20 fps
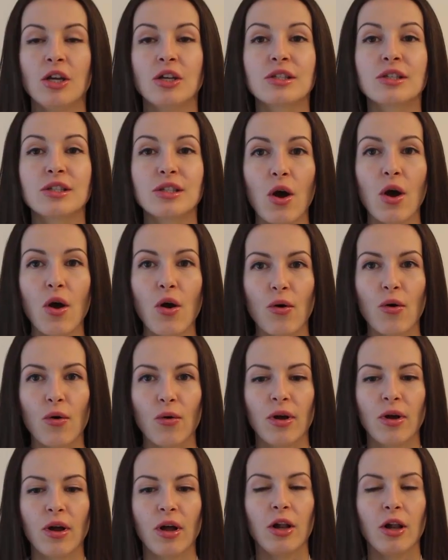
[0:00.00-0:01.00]

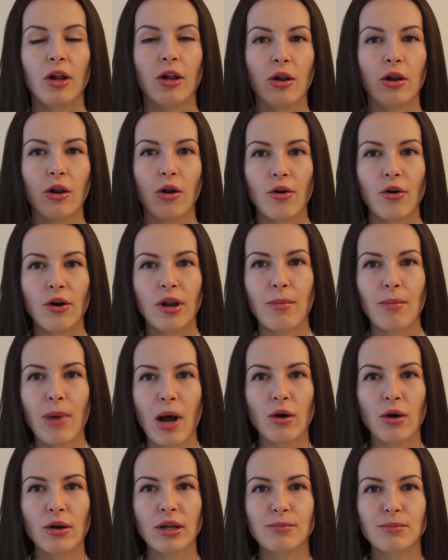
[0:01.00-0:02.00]
So, learn
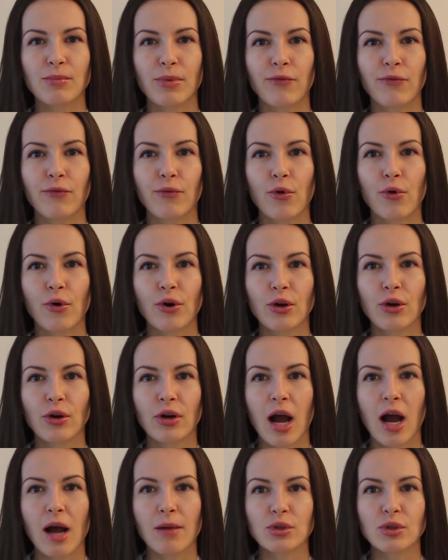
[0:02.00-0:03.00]
about it before you
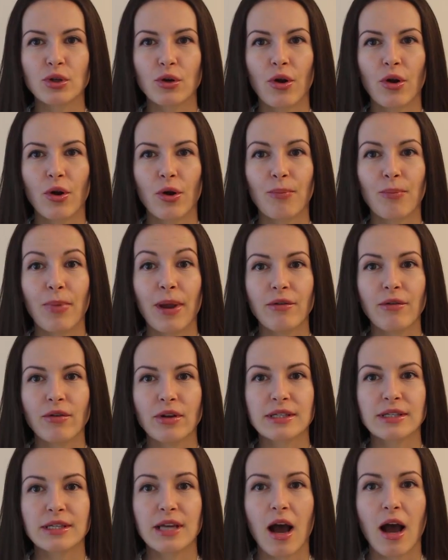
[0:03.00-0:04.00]
come to her
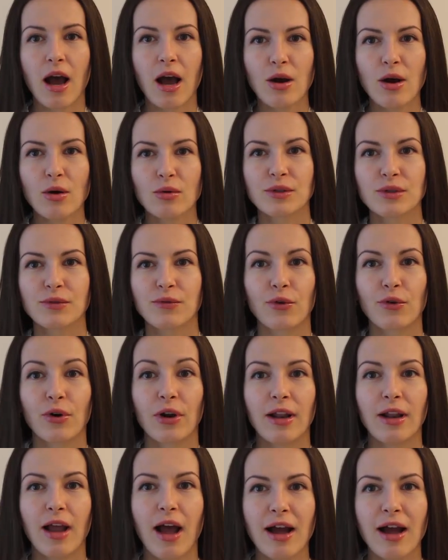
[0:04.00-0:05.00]
parents' house for
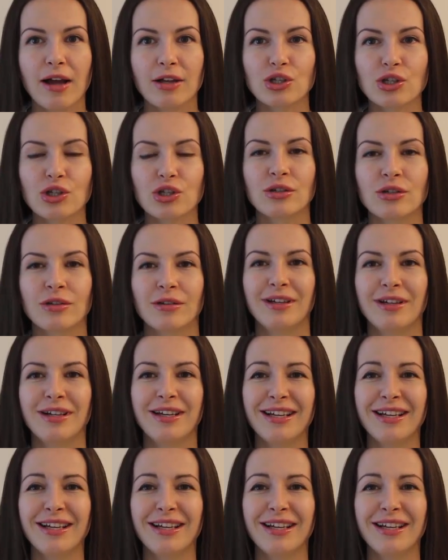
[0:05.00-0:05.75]
a lunch